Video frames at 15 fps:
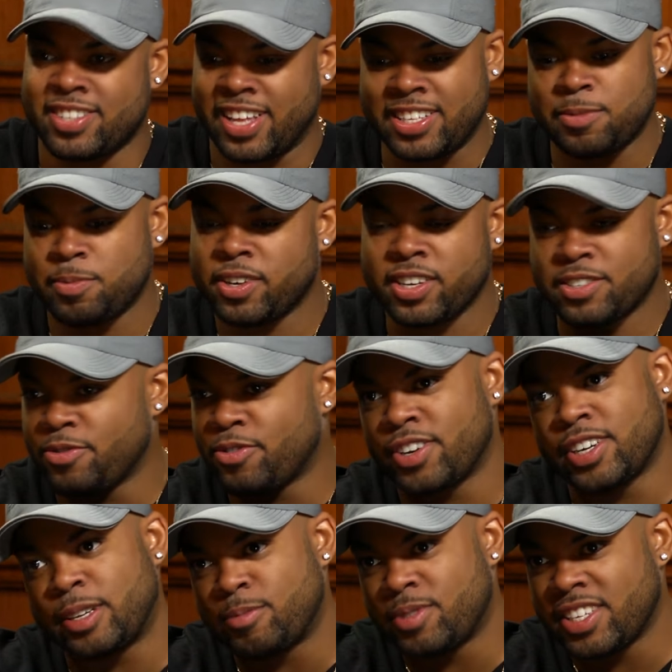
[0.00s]
that's because of
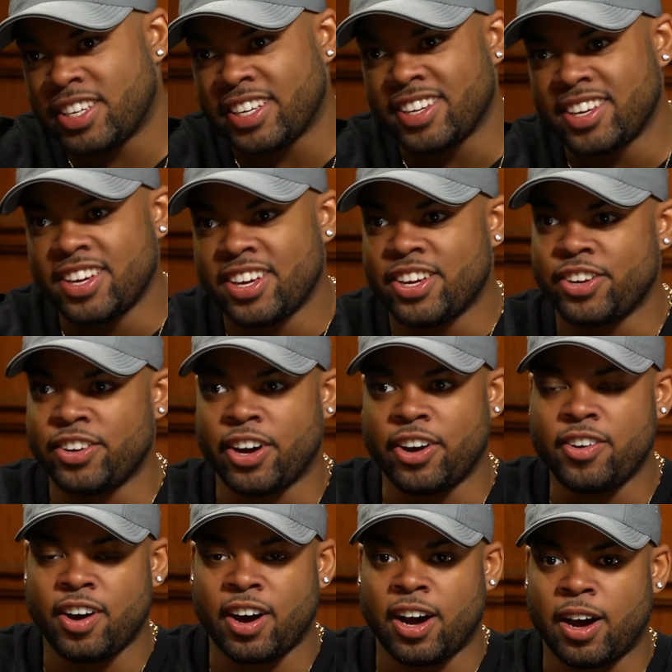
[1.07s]
Run-DMC, you
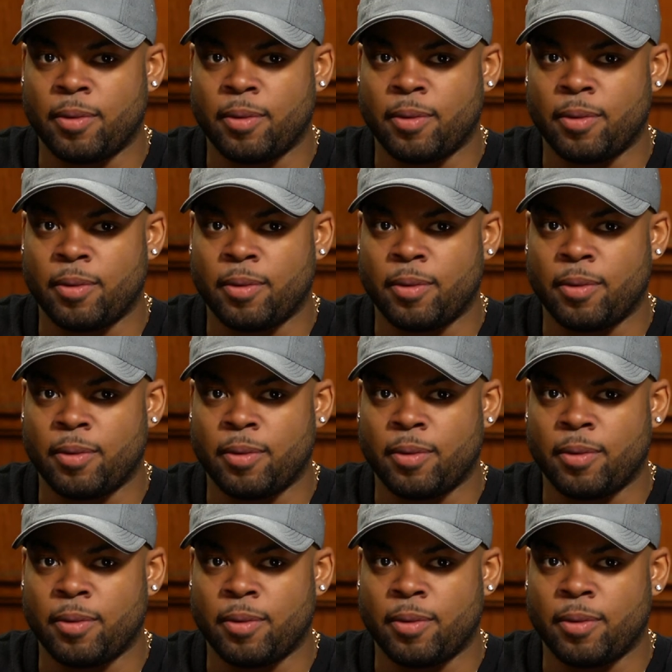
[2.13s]
know?